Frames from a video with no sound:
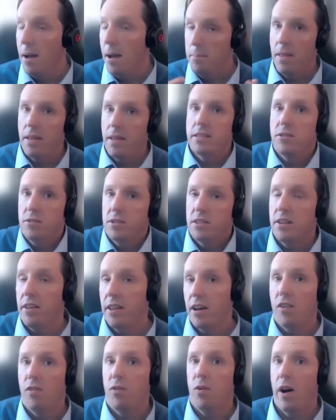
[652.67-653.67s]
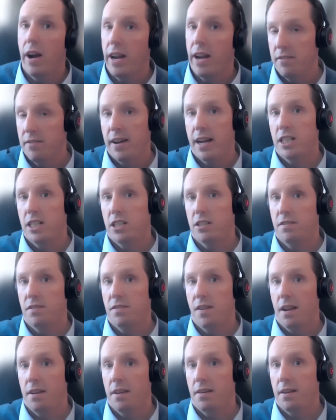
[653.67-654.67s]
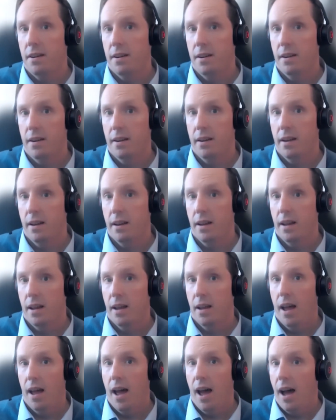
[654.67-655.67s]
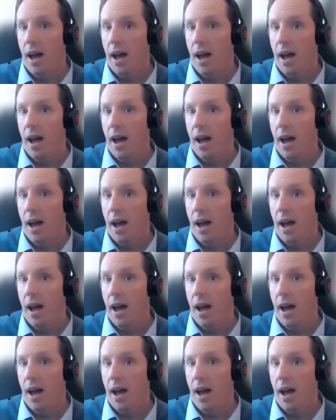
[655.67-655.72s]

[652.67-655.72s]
But there's also the Ofwat Innovation Fund. The